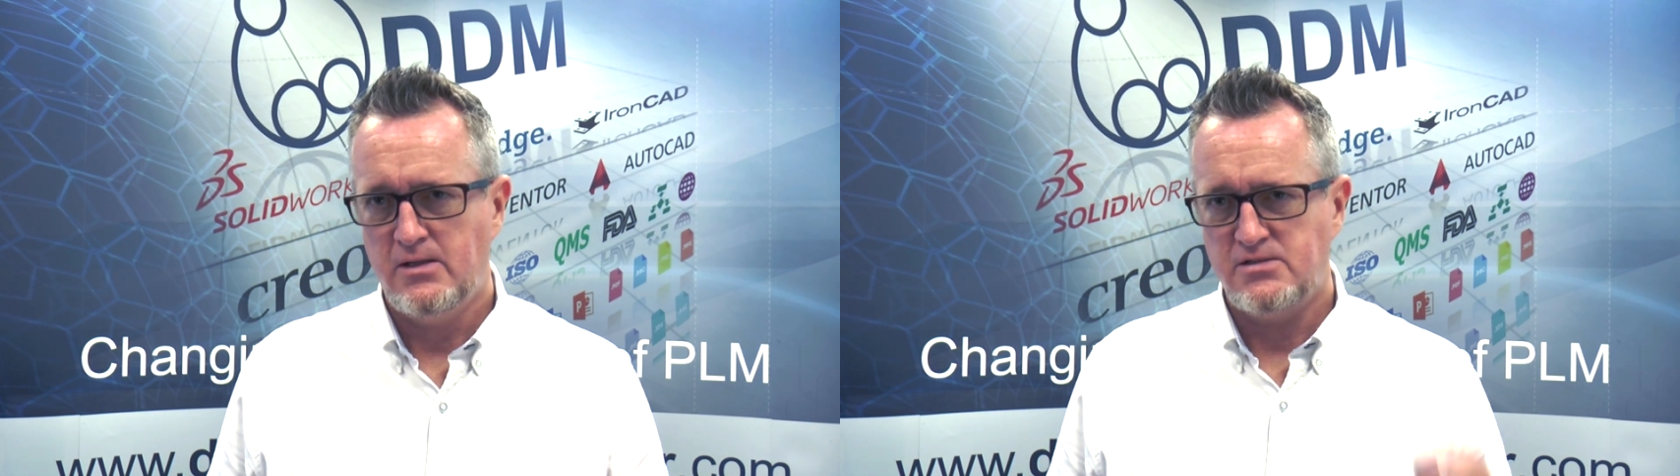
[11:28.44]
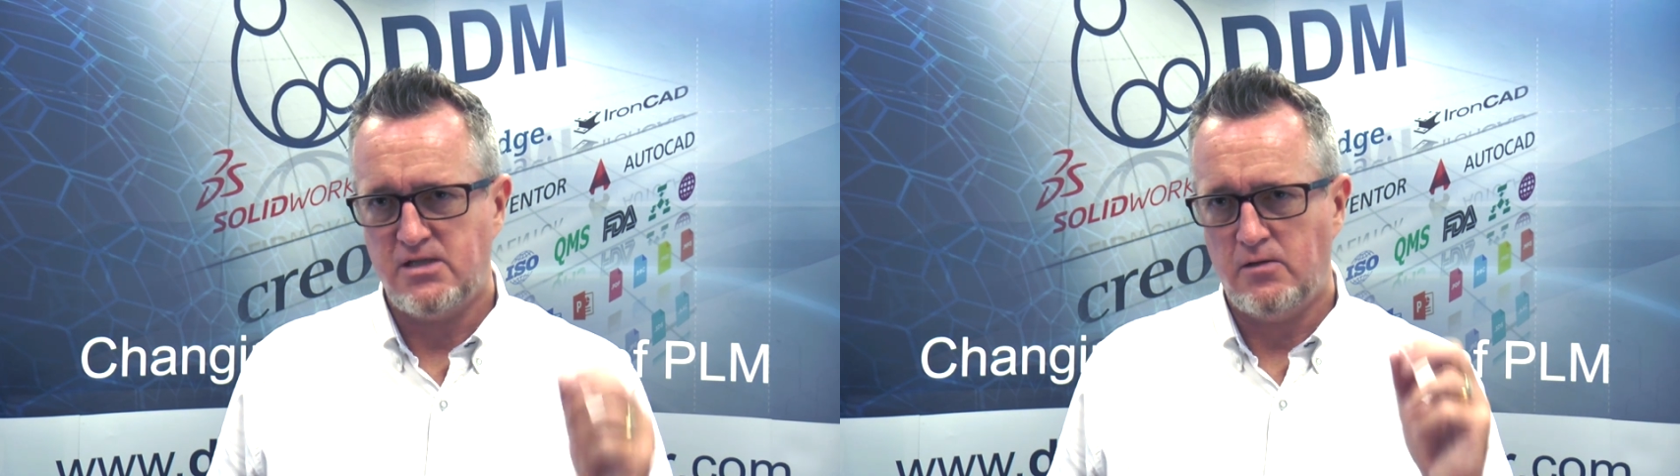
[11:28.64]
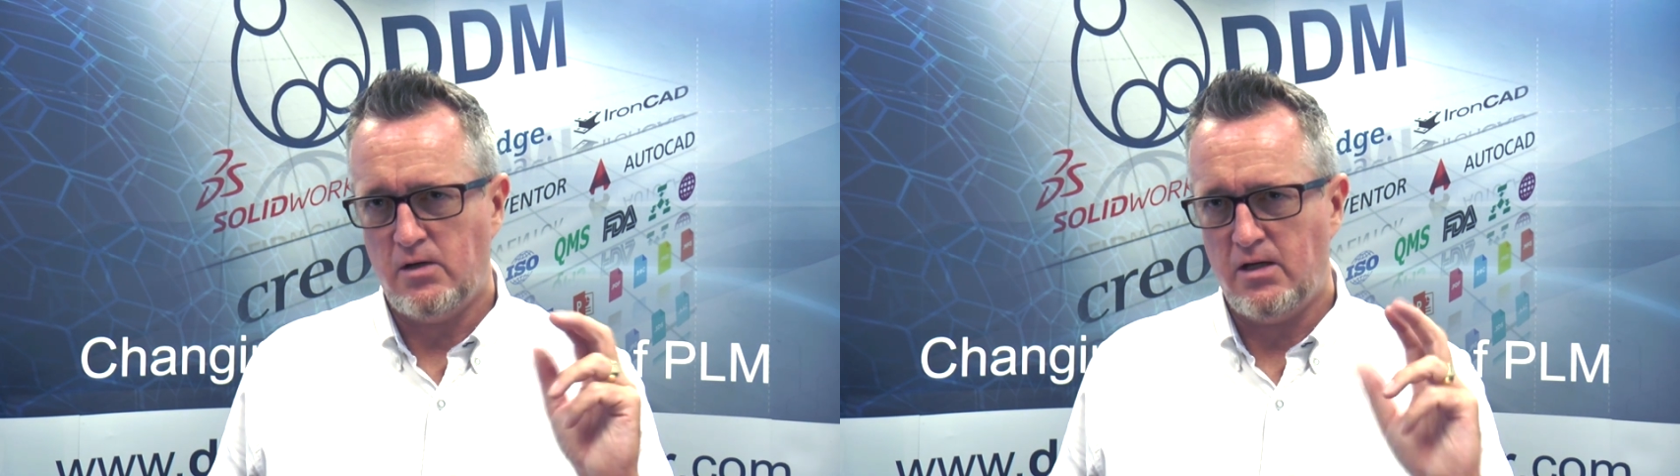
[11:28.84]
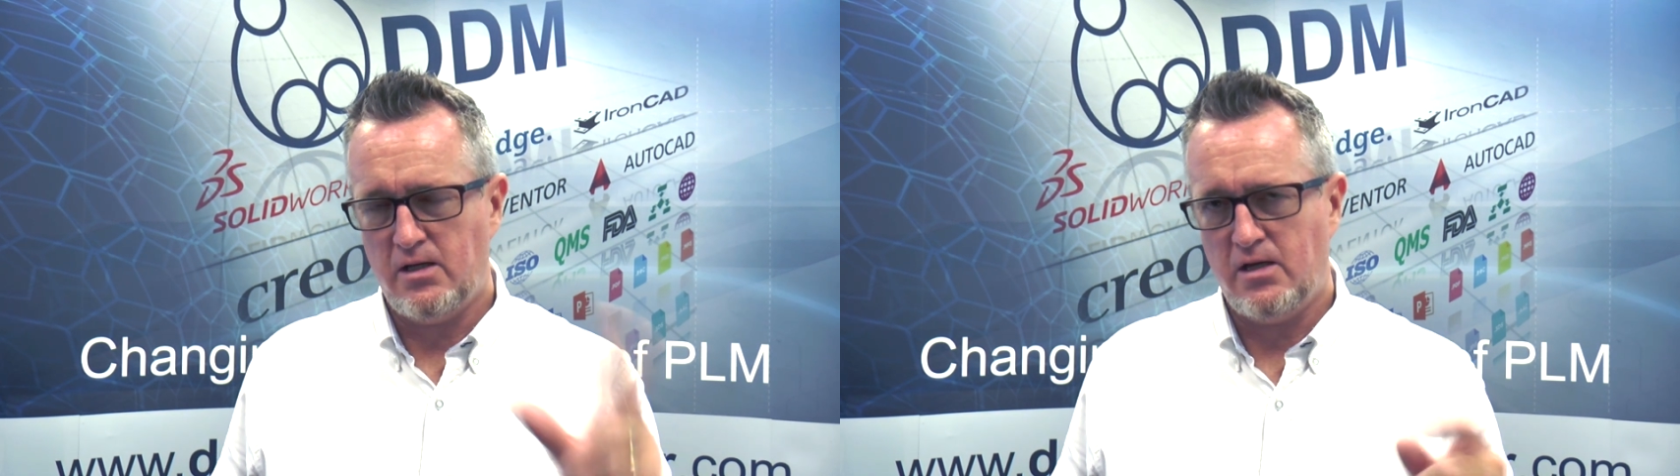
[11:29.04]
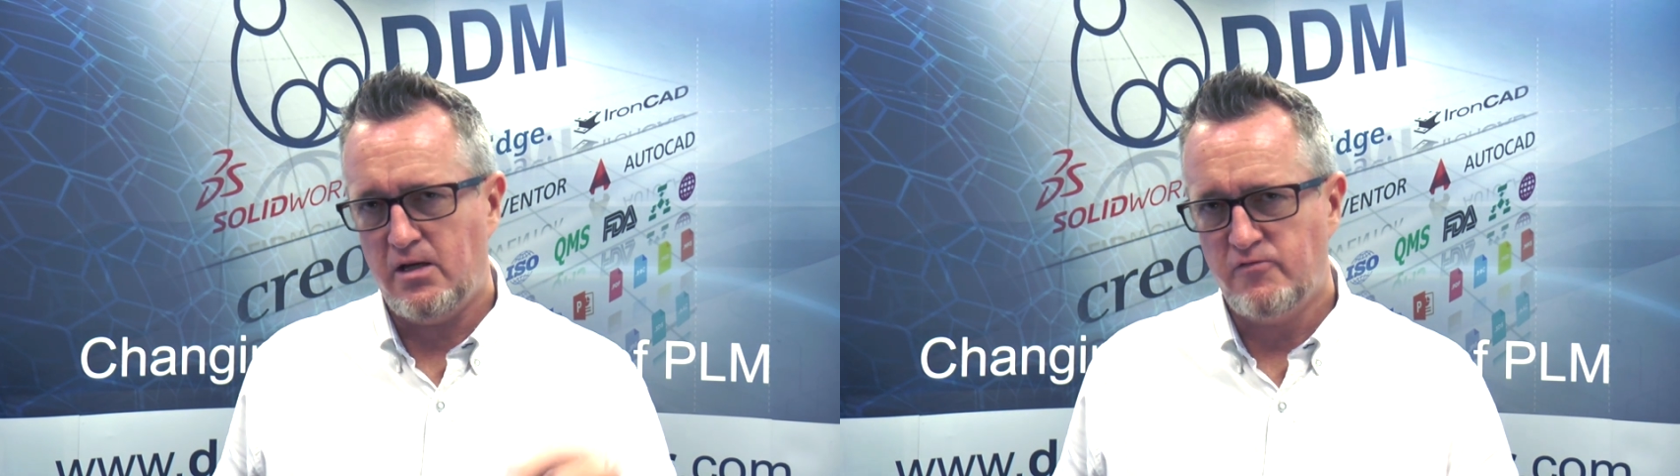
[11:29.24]
So
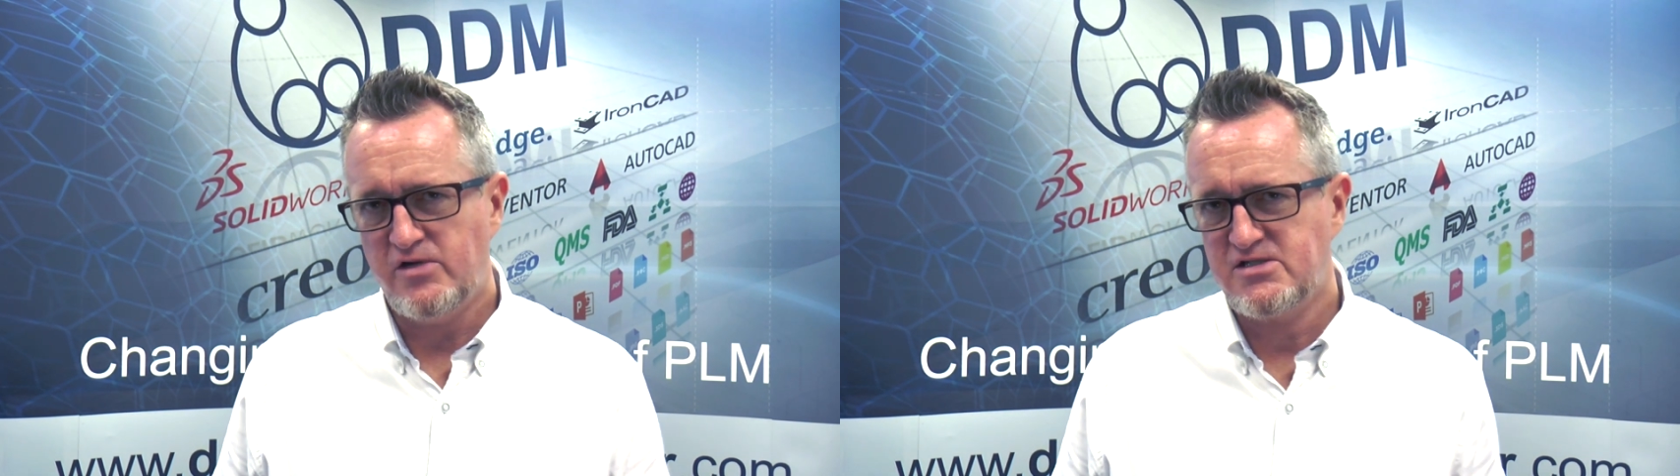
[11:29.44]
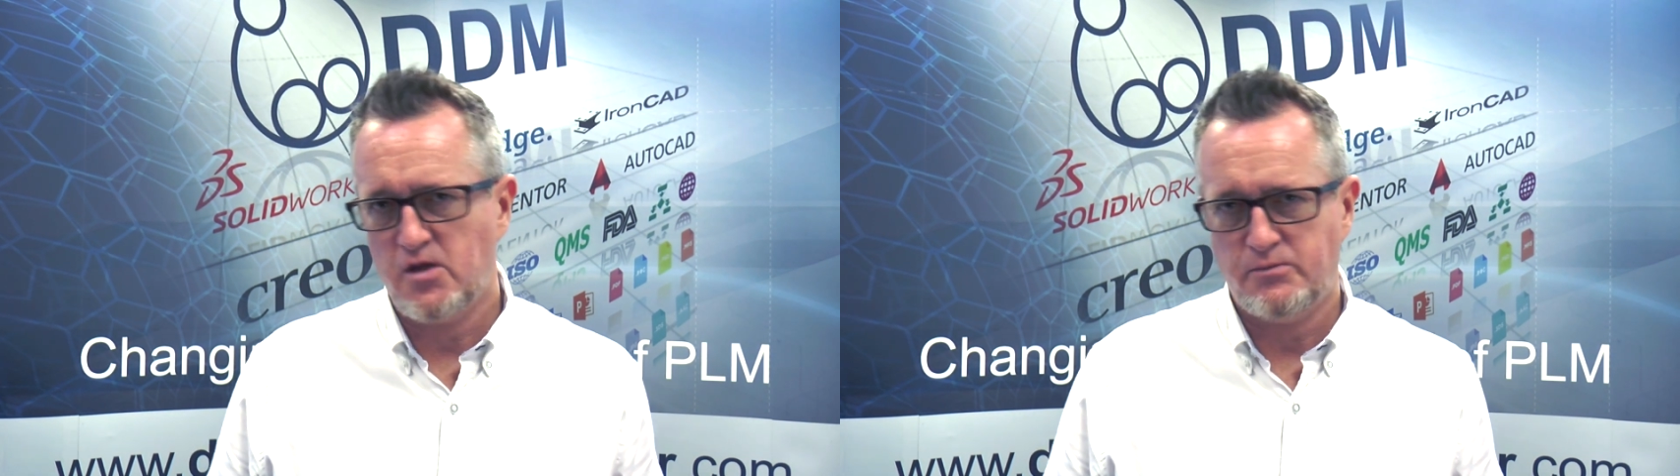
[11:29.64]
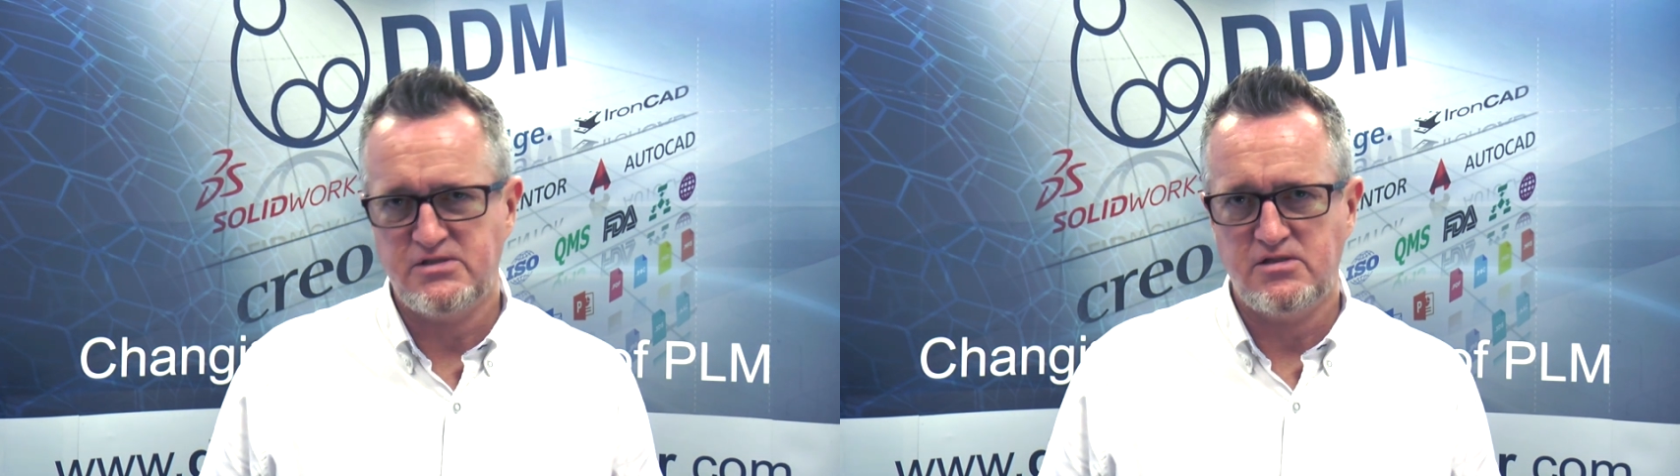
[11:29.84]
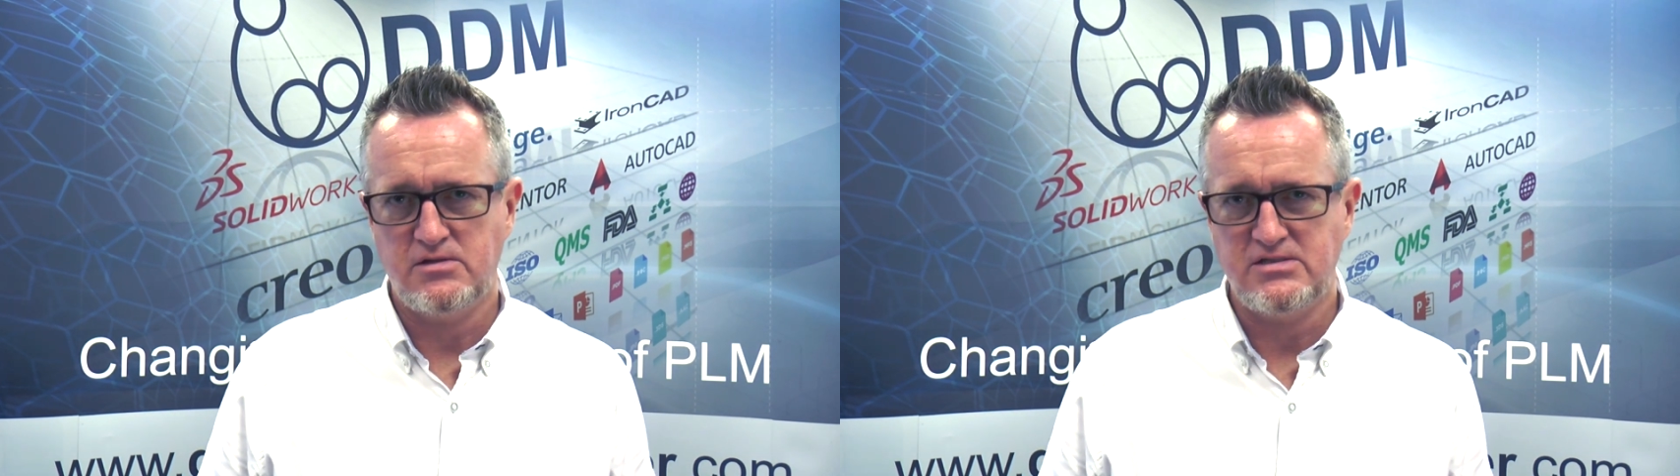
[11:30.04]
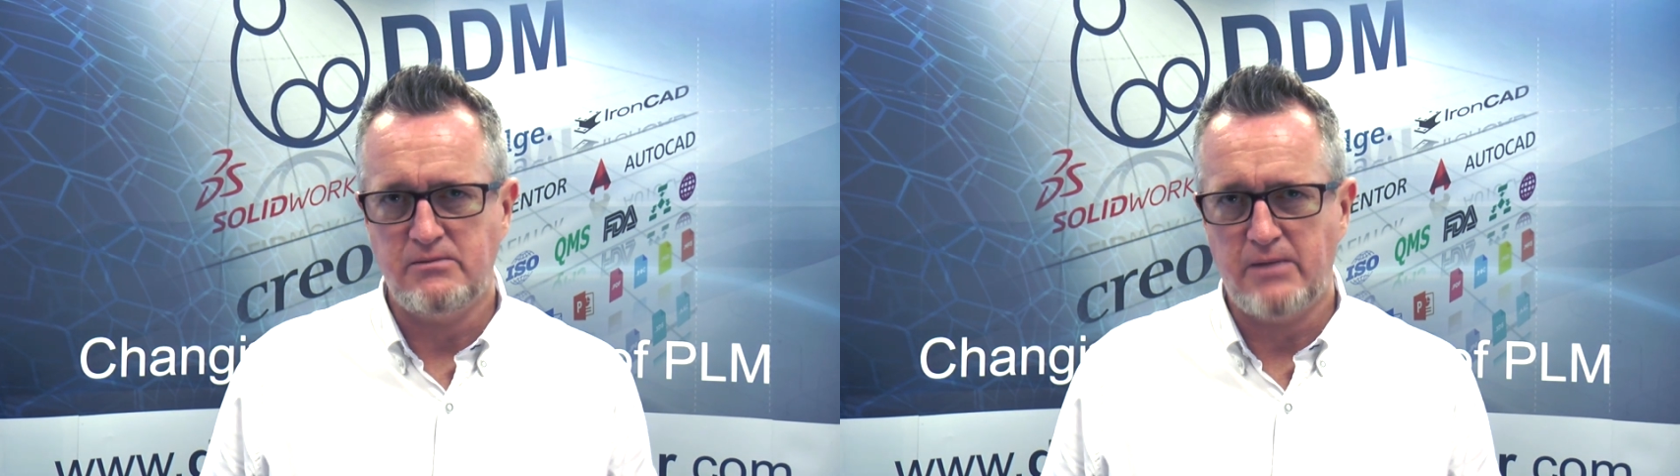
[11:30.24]
a risk
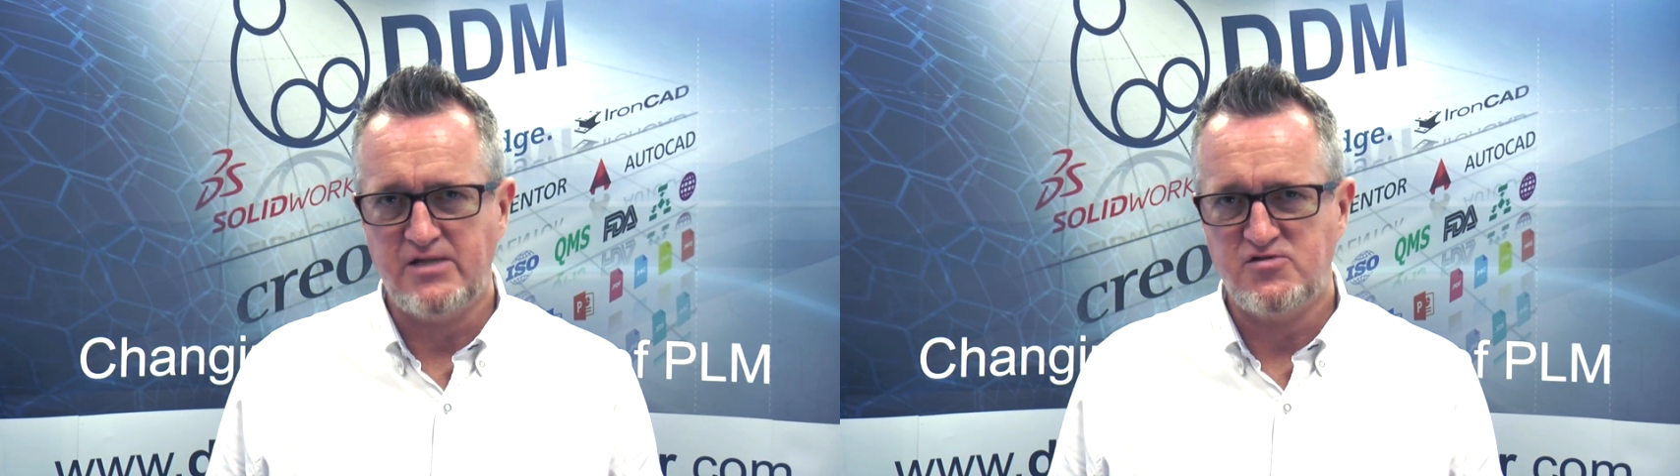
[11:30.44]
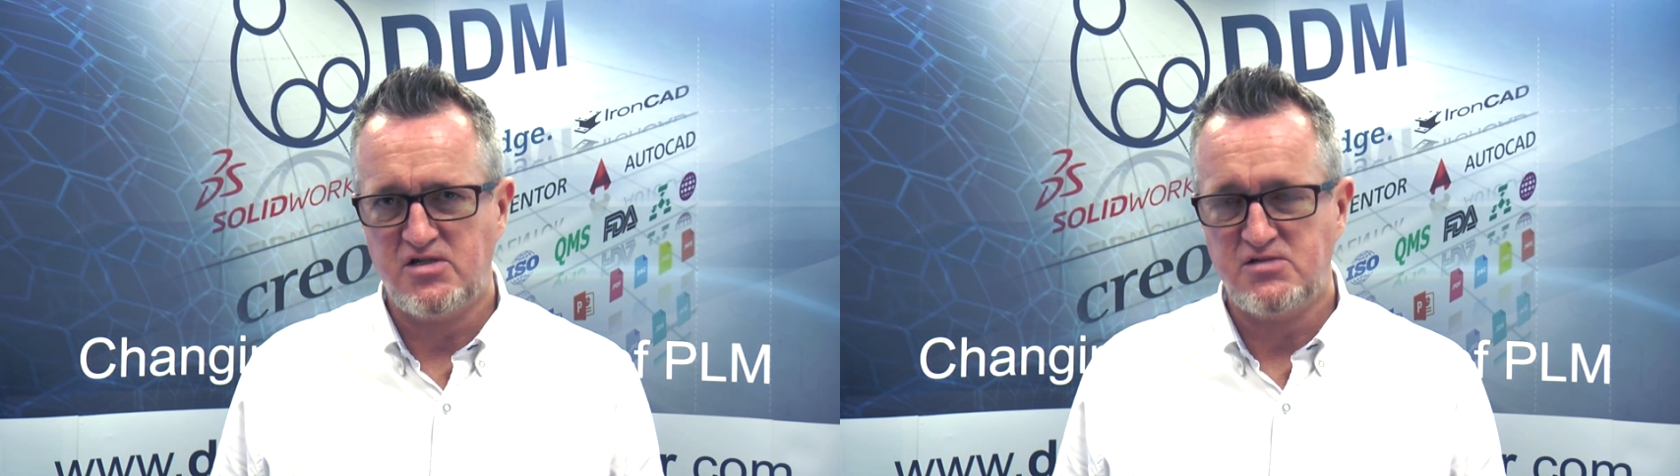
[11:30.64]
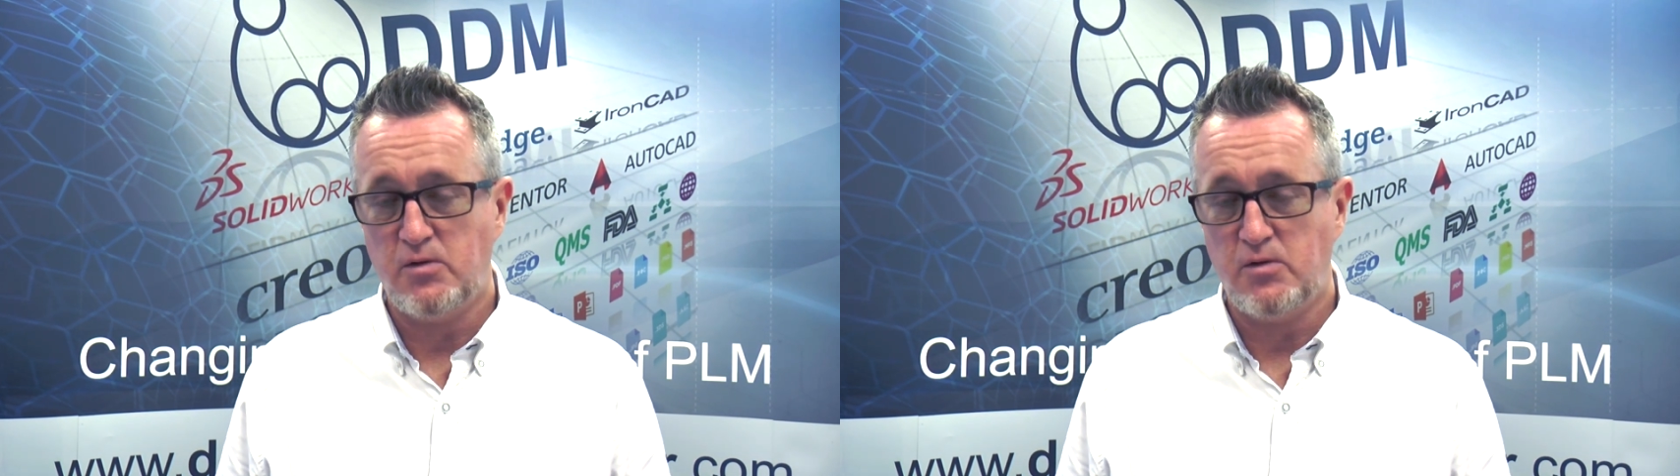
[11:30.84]
opportunity matrix,